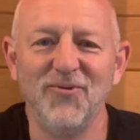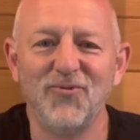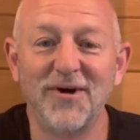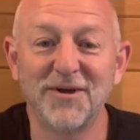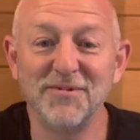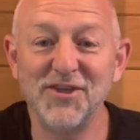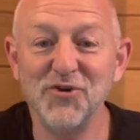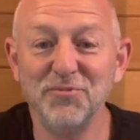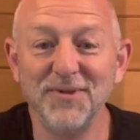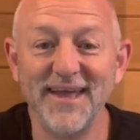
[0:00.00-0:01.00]
Welcome to
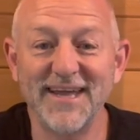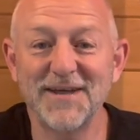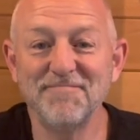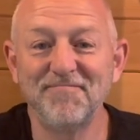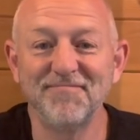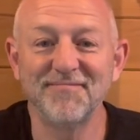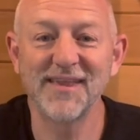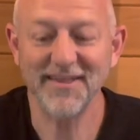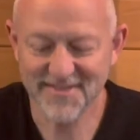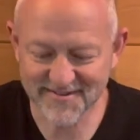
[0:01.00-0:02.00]
Hume Lake.
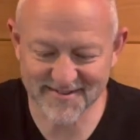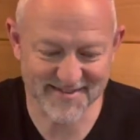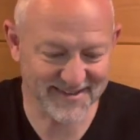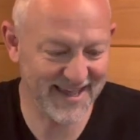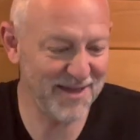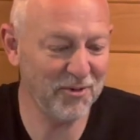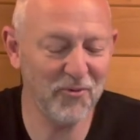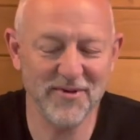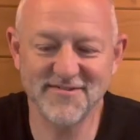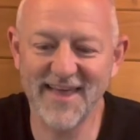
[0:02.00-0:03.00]
This is the table
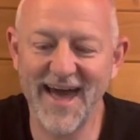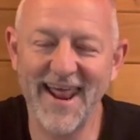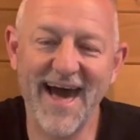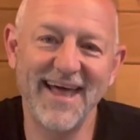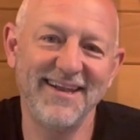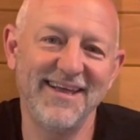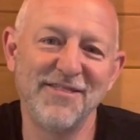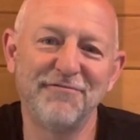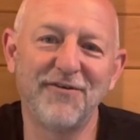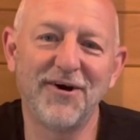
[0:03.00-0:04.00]
we sat at in the
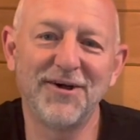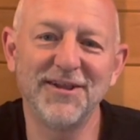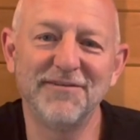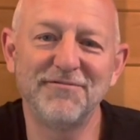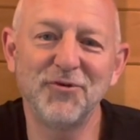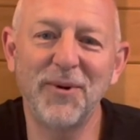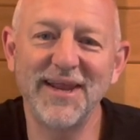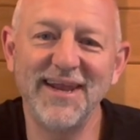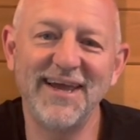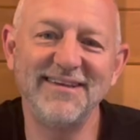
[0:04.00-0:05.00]
fall of
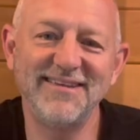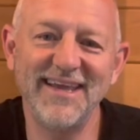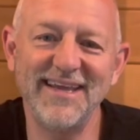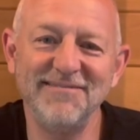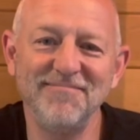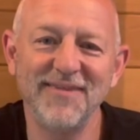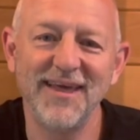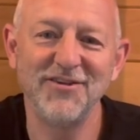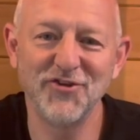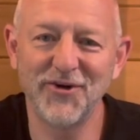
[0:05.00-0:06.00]
2019.
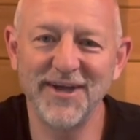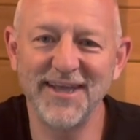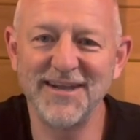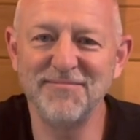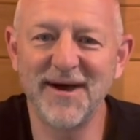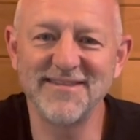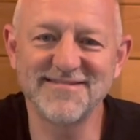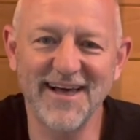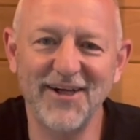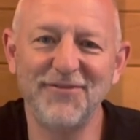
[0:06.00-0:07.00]
Joy and
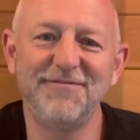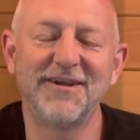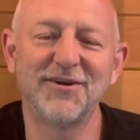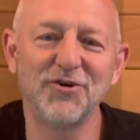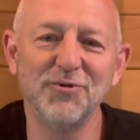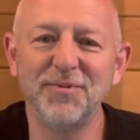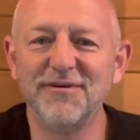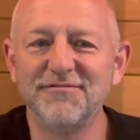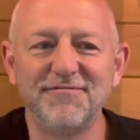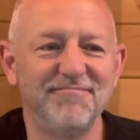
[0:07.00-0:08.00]
myself and a group
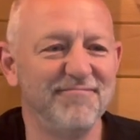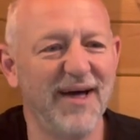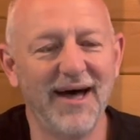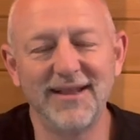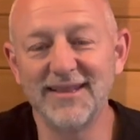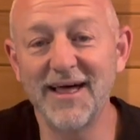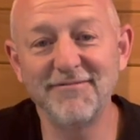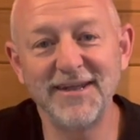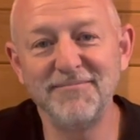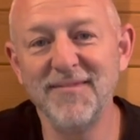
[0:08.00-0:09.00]
of
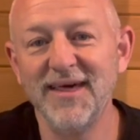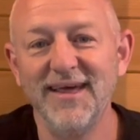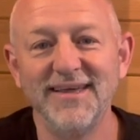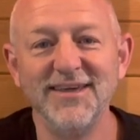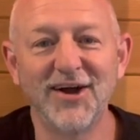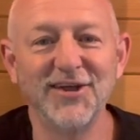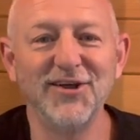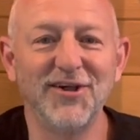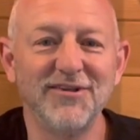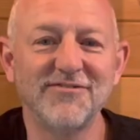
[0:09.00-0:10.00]
11 young
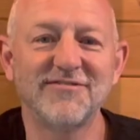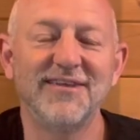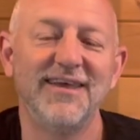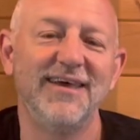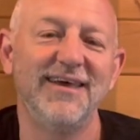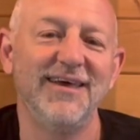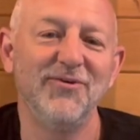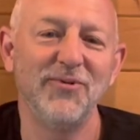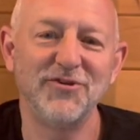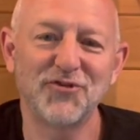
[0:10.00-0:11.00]
adults.
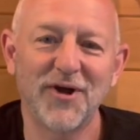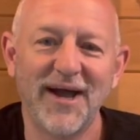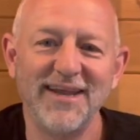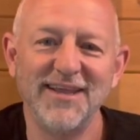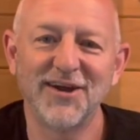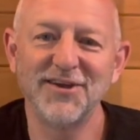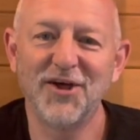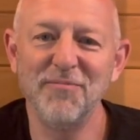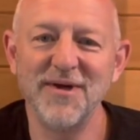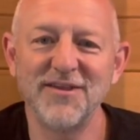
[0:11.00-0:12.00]
We tried young
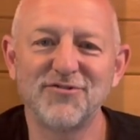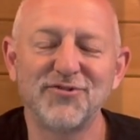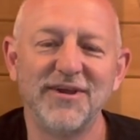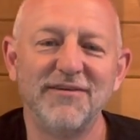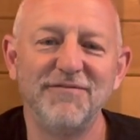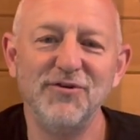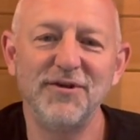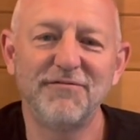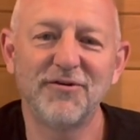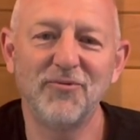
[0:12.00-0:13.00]
adult ministry in a few
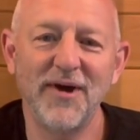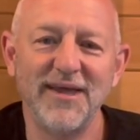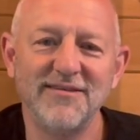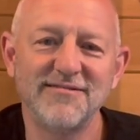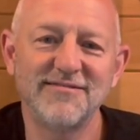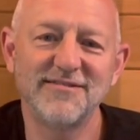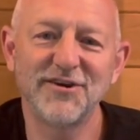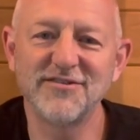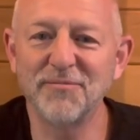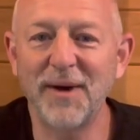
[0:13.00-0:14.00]
different ways,
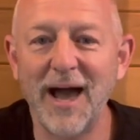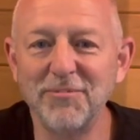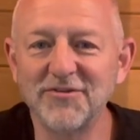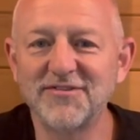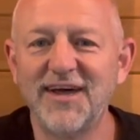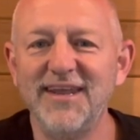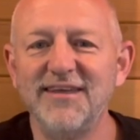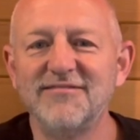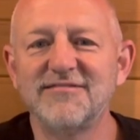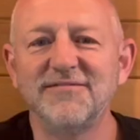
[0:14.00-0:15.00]
series of Bible
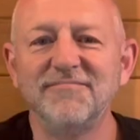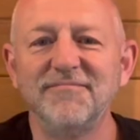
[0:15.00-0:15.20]
studies,